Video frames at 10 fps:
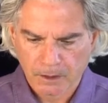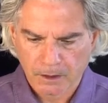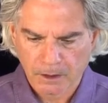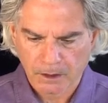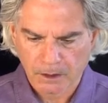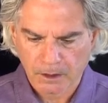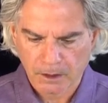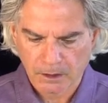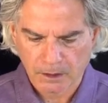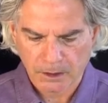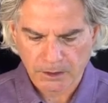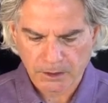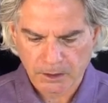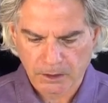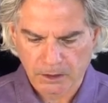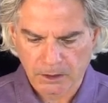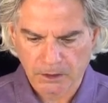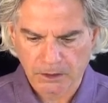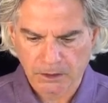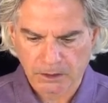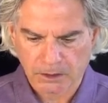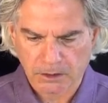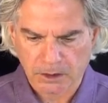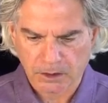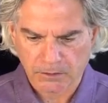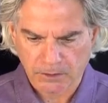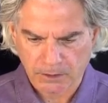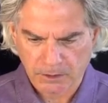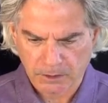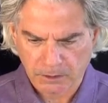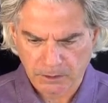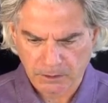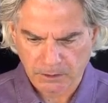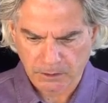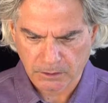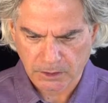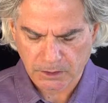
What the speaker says: And let's call it every